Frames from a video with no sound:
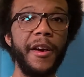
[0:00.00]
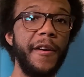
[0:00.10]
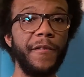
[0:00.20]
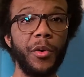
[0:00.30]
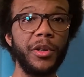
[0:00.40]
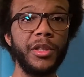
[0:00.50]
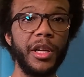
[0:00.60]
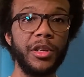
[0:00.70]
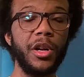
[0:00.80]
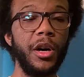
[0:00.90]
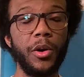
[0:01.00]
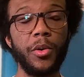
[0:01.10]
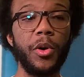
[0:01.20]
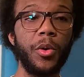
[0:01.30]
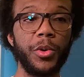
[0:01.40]
Forrest thinks, oh,
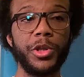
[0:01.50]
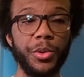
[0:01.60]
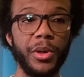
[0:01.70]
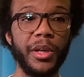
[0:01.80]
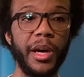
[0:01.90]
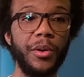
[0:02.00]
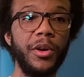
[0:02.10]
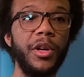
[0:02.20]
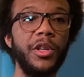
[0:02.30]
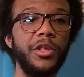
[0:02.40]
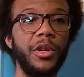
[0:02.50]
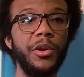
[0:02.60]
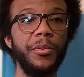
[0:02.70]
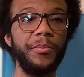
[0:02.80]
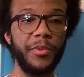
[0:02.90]
we're shooting now.
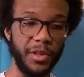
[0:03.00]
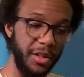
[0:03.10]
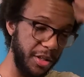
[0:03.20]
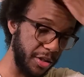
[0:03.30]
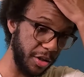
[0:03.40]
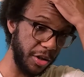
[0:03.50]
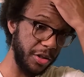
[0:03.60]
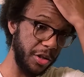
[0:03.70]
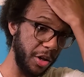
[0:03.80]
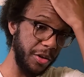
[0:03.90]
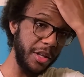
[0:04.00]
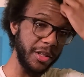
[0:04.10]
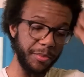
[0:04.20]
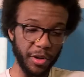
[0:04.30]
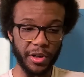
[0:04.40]
So he just starts, he doesn't
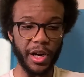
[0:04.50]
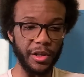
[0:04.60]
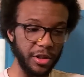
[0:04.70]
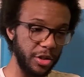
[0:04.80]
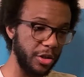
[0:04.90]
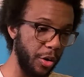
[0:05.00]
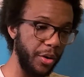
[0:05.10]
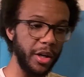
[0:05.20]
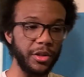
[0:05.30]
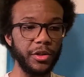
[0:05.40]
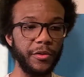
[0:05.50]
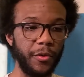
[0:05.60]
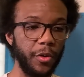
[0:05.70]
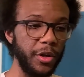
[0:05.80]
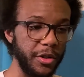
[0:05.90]
put her down. He starts going into the
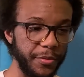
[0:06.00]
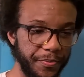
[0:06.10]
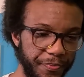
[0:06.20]
forest.